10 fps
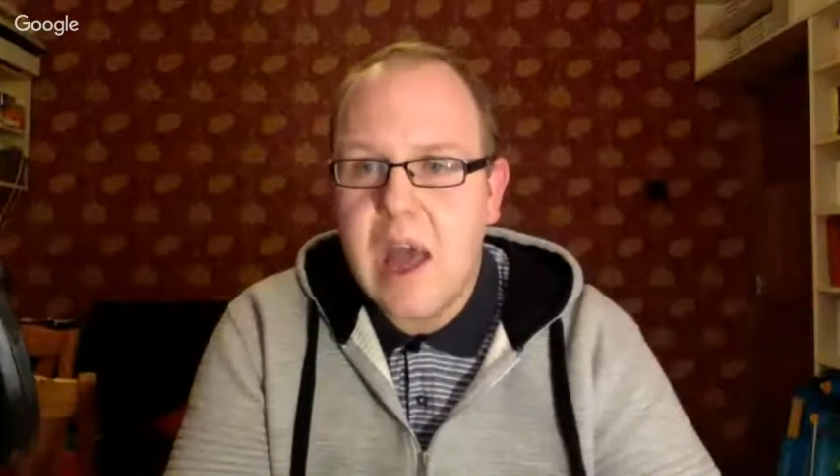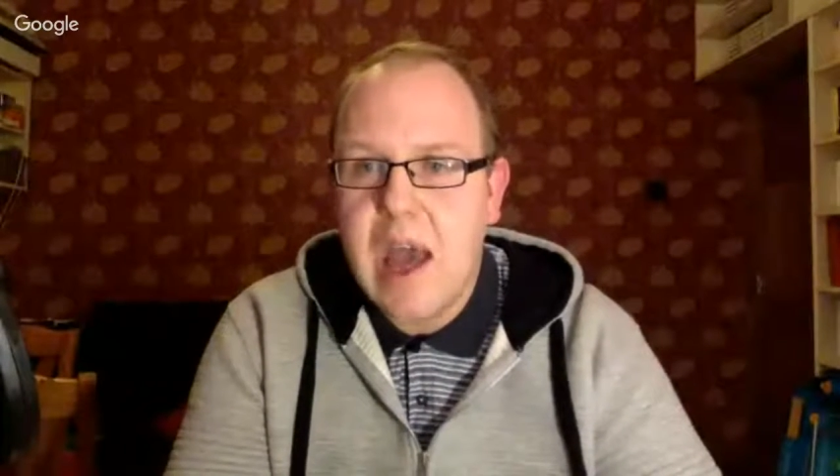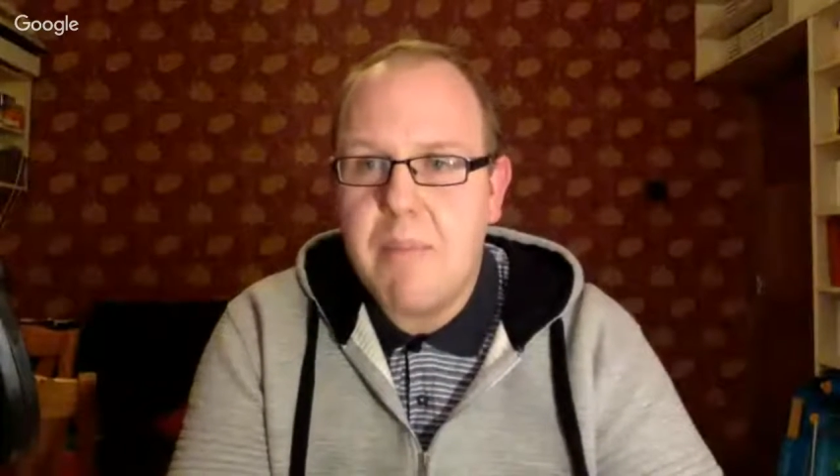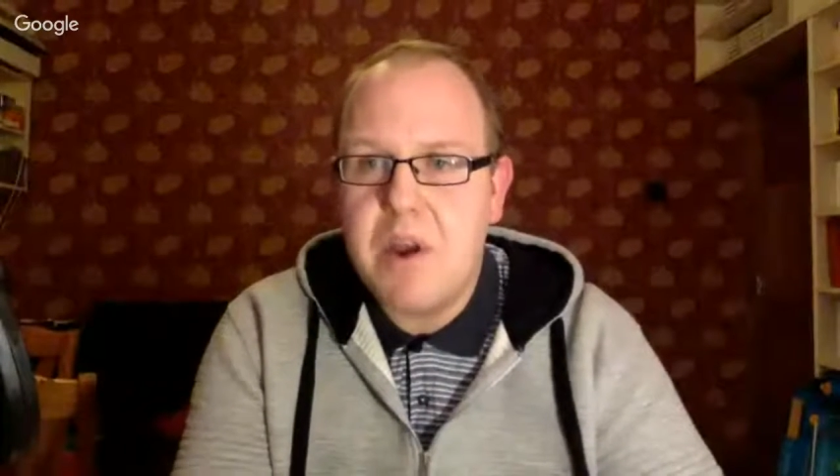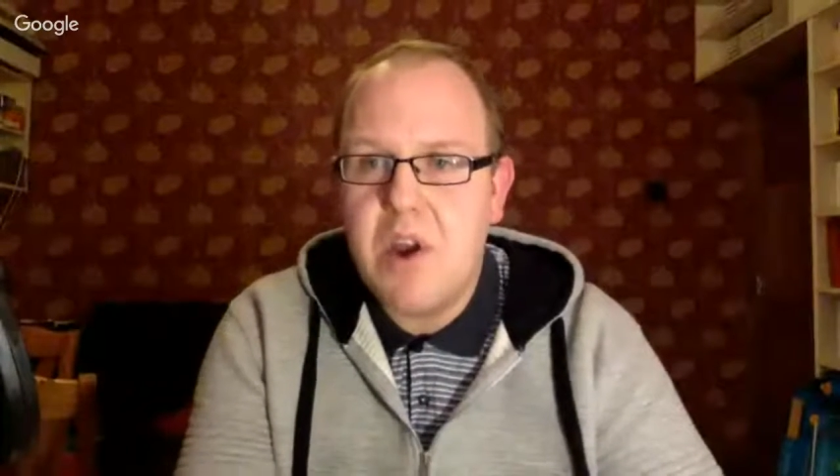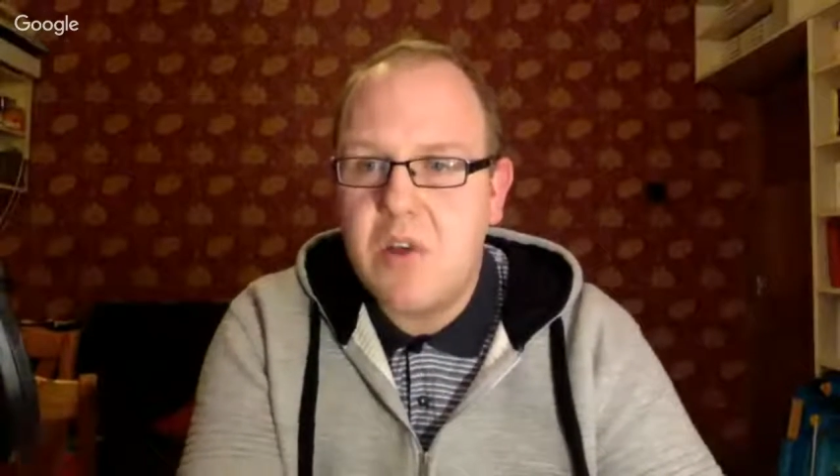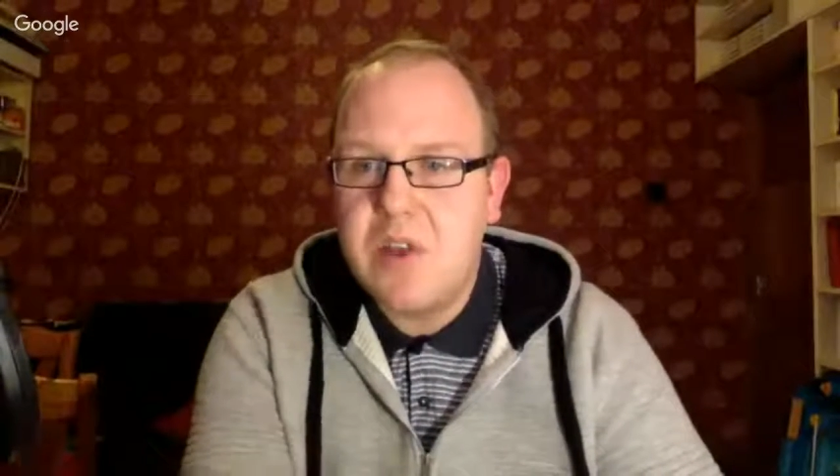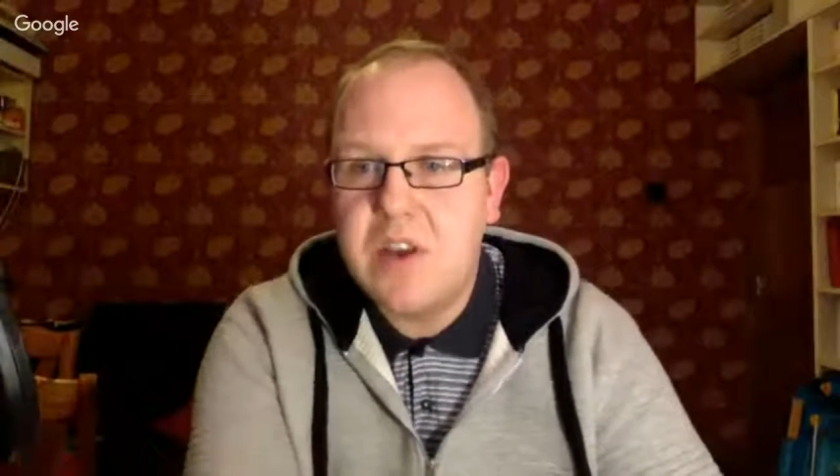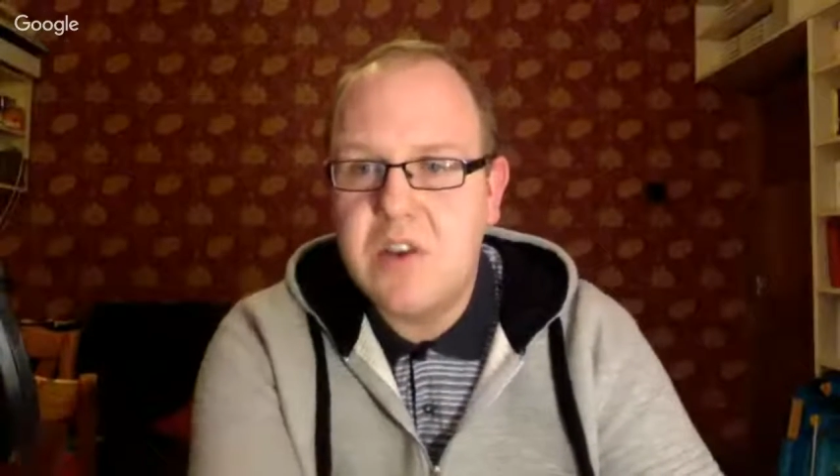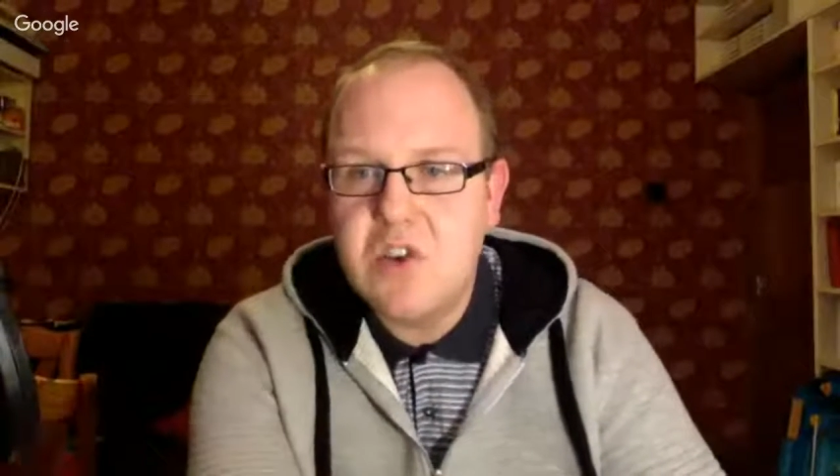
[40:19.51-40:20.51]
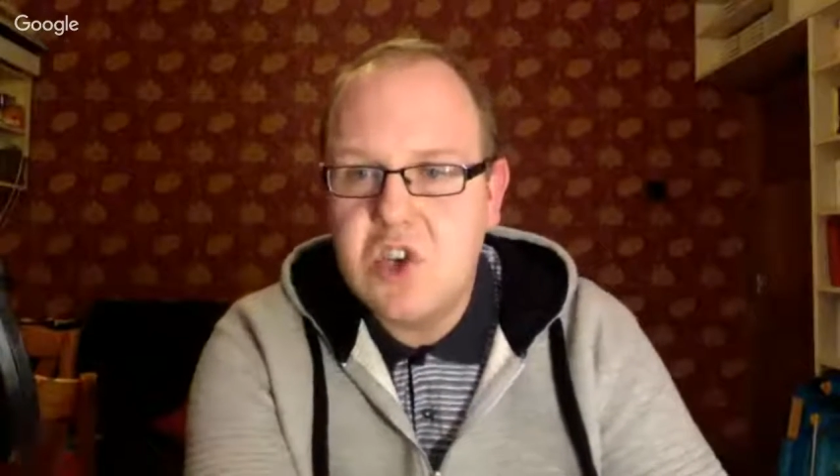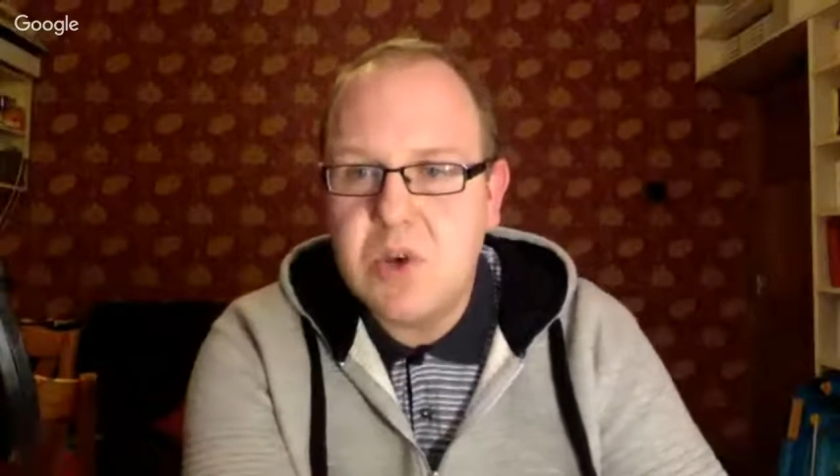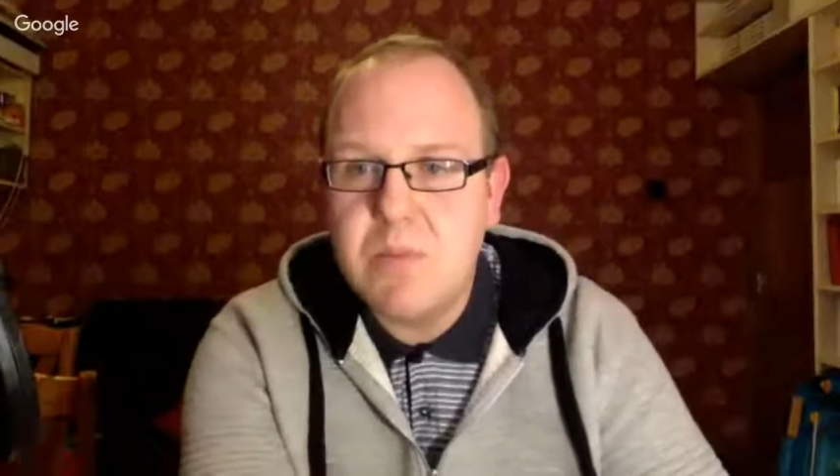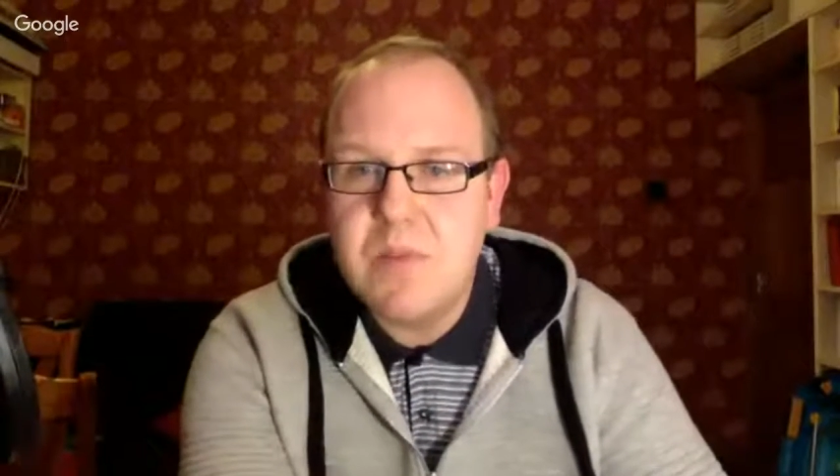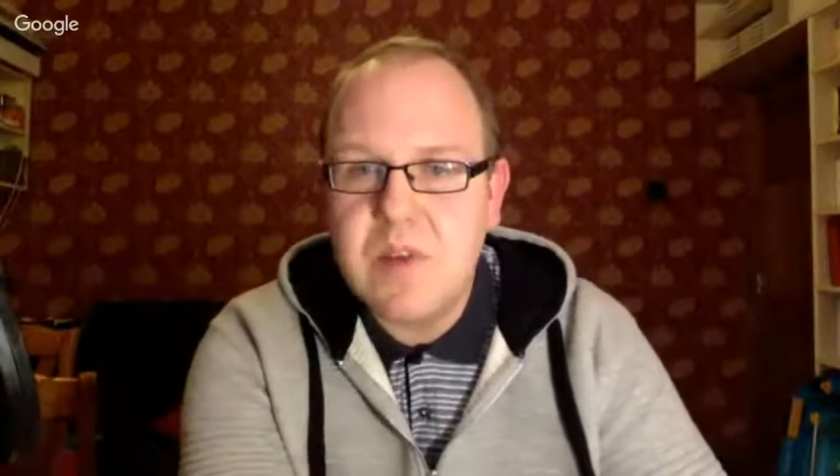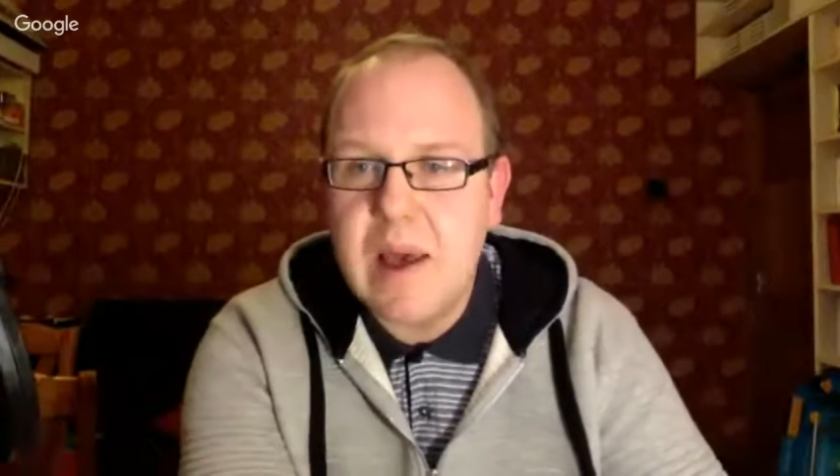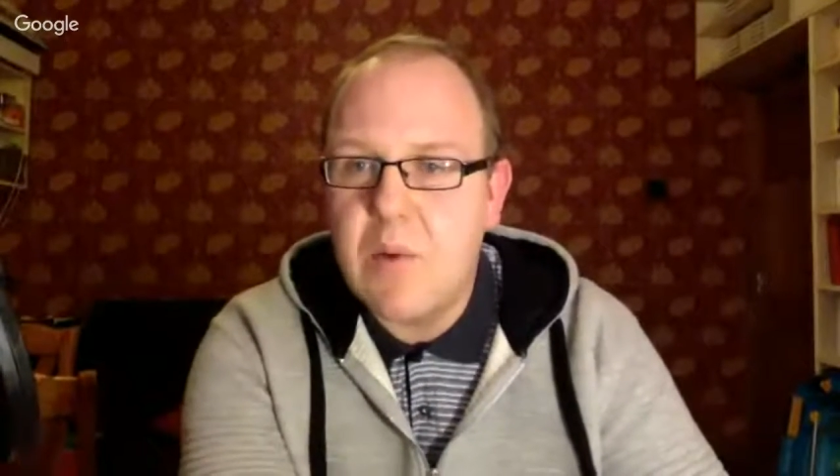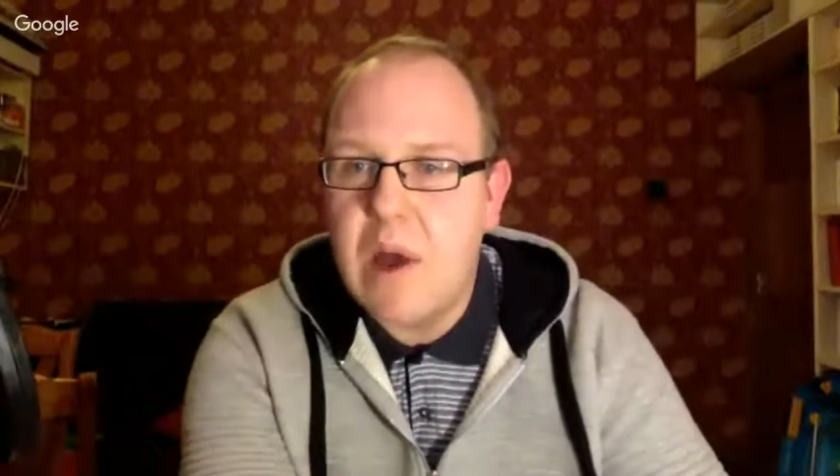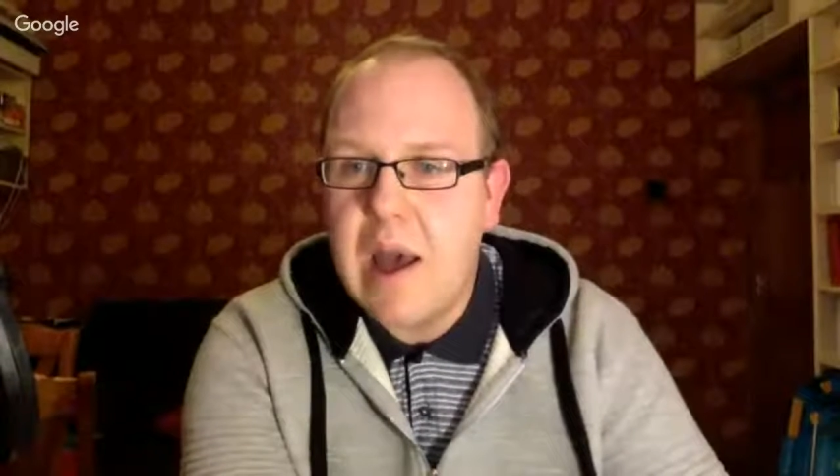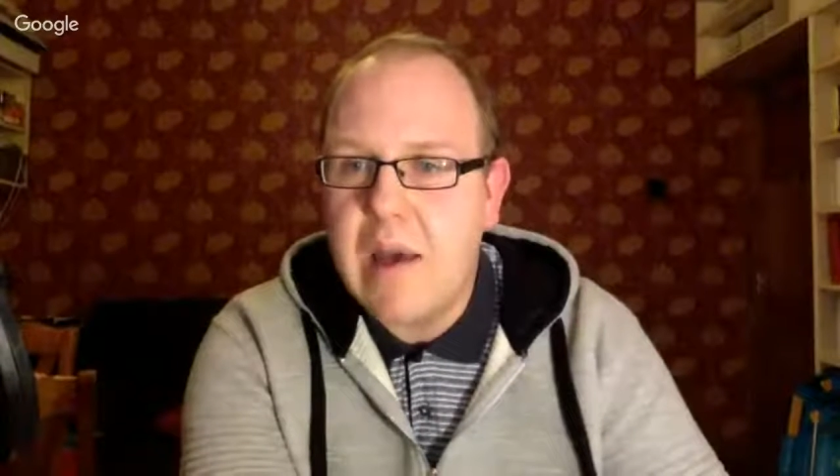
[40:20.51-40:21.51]
but nothing jumps
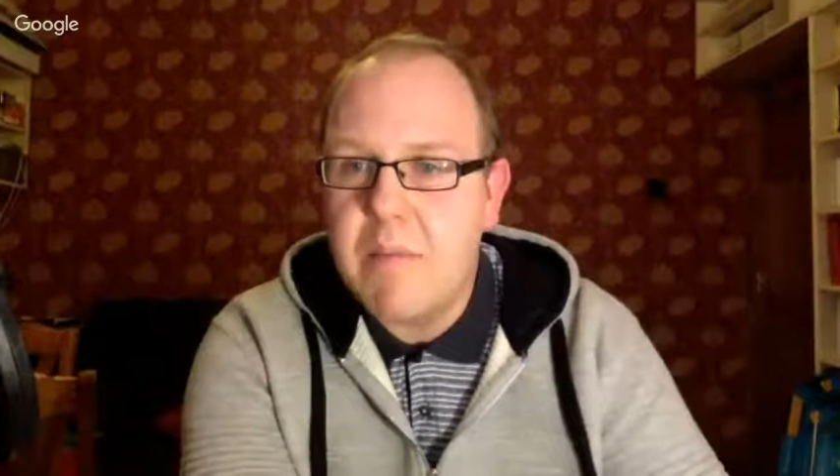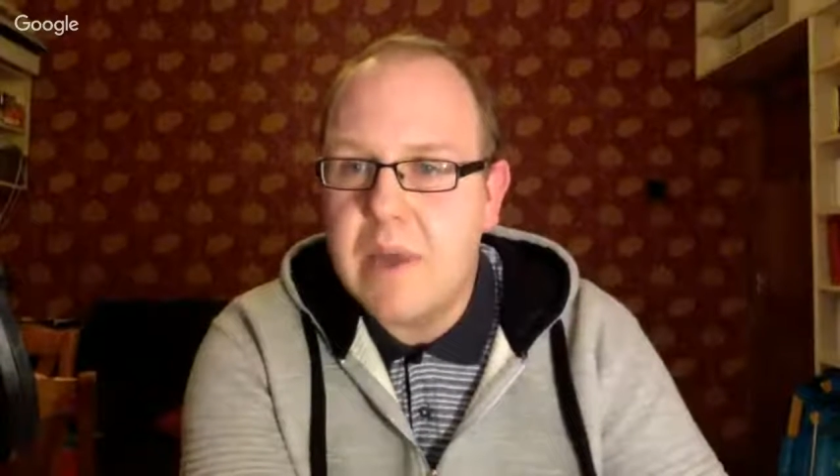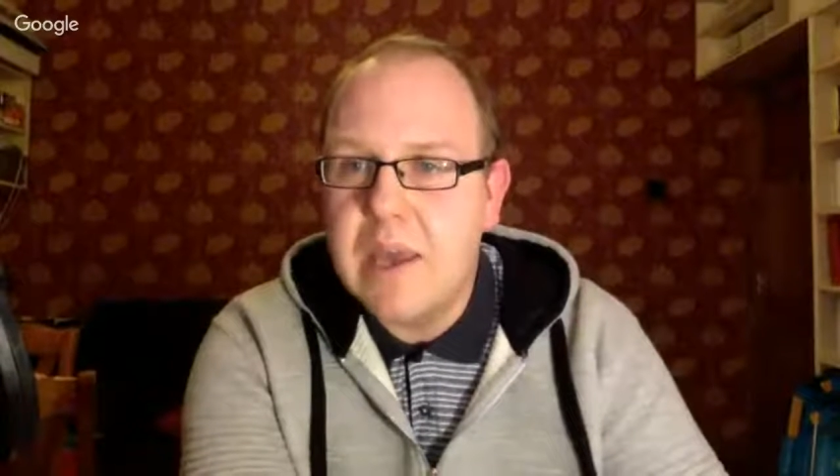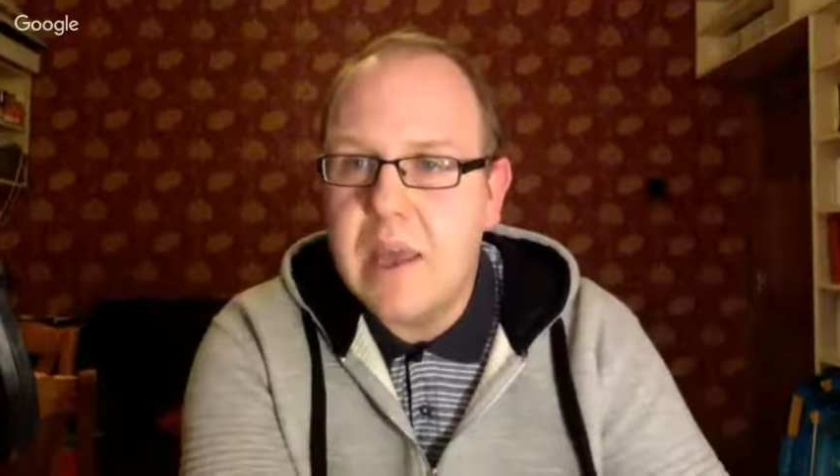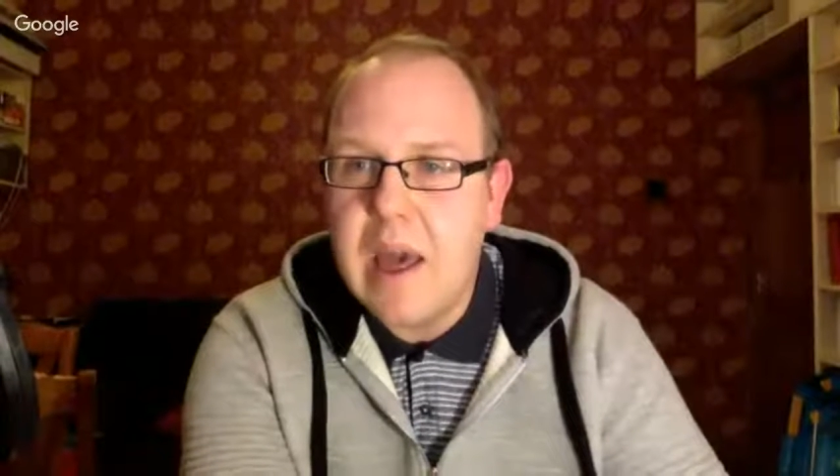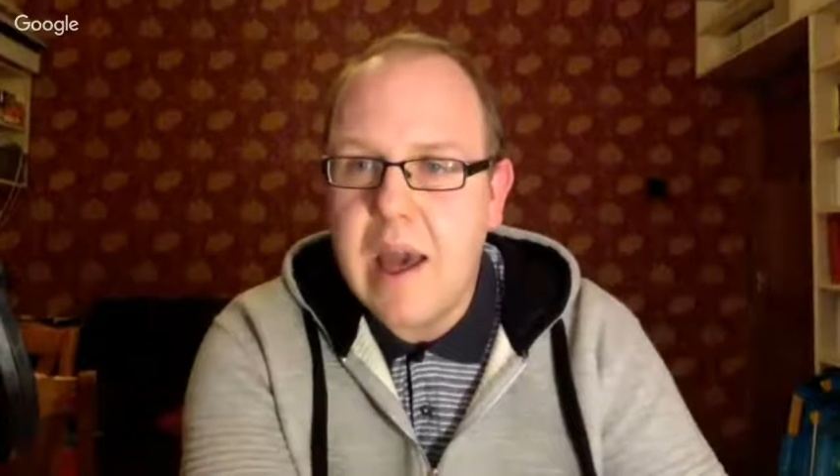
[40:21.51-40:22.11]
out at me.